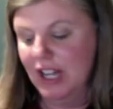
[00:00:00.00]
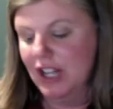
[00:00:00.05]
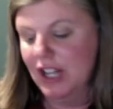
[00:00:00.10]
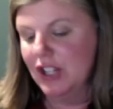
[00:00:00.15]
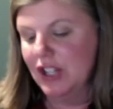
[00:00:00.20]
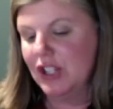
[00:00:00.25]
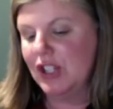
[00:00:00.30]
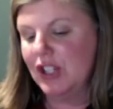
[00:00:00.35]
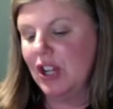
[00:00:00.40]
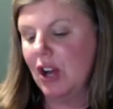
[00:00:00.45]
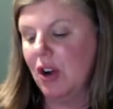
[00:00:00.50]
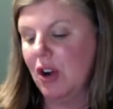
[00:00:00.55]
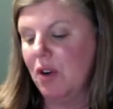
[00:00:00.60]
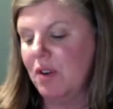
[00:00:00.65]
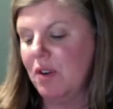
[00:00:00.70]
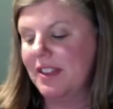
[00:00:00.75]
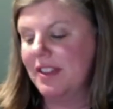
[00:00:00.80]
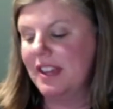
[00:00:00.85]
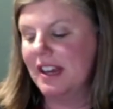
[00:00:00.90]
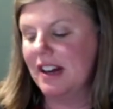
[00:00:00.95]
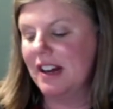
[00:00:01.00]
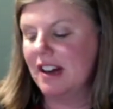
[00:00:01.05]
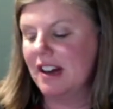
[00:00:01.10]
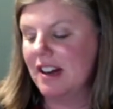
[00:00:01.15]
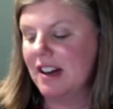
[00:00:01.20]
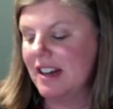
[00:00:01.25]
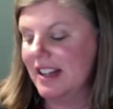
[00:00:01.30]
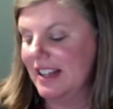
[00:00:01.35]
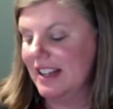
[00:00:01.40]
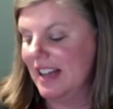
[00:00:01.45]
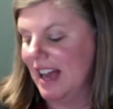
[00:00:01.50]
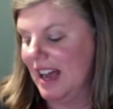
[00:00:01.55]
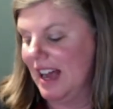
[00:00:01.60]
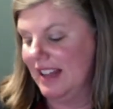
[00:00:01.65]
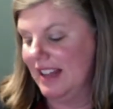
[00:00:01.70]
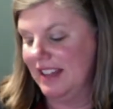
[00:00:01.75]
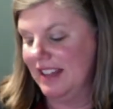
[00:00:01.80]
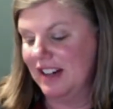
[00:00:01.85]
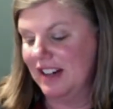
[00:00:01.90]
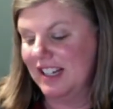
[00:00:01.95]
So
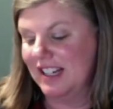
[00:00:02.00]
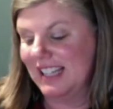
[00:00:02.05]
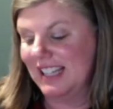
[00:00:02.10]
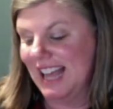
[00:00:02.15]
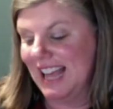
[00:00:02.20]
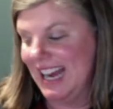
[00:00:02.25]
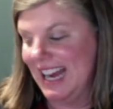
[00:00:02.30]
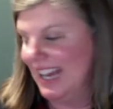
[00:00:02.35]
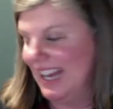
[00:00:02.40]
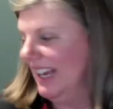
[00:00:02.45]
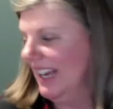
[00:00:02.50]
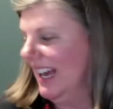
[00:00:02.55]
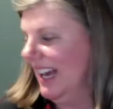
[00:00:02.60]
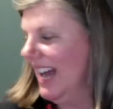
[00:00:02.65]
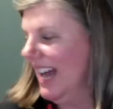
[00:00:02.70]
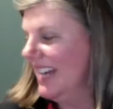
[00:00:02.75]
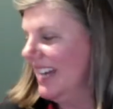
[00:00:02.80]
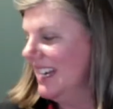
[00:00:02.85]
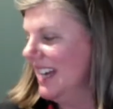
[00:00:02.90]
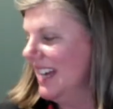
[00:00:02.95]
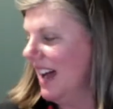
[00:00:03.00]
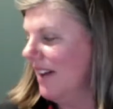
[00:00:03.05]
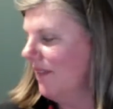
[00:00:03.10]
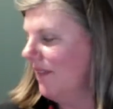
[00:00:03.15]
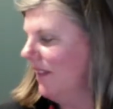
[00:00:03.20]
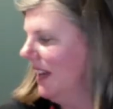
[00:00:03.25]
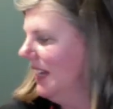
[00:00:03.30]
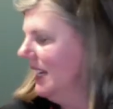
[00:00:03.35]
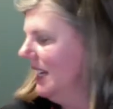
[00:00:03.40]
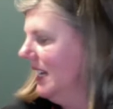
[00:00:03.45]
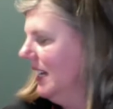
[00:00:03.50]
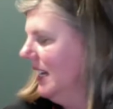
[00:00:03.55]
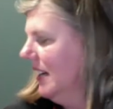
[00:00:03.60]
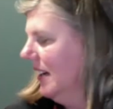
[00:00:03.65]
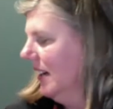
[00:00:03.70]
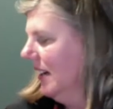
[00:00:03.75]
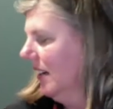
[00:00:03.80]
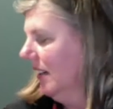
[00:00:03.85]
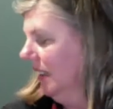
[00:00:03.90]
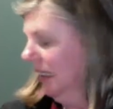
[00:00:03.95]
there's like enough in
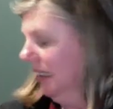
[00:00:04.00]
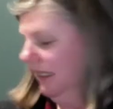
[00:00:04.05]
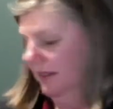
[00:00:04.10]
here